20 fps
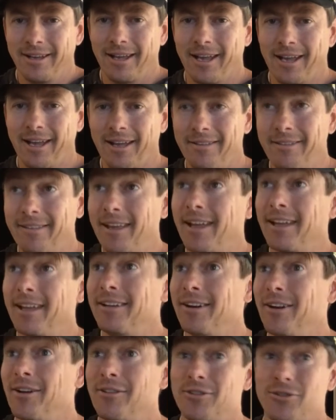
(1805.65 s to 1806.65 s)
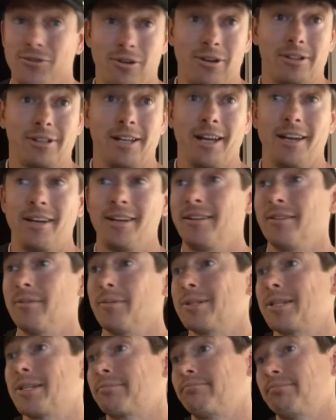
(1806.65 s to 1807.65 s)
And then the truck landed and it
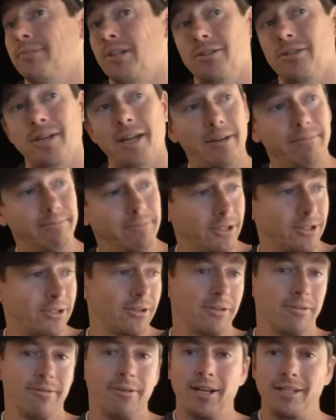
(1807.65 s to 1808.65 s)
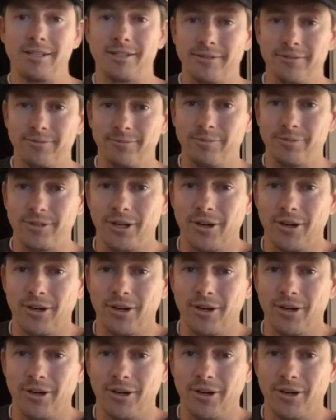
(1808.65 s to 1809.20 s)
was like, well, okay, let's do the race, and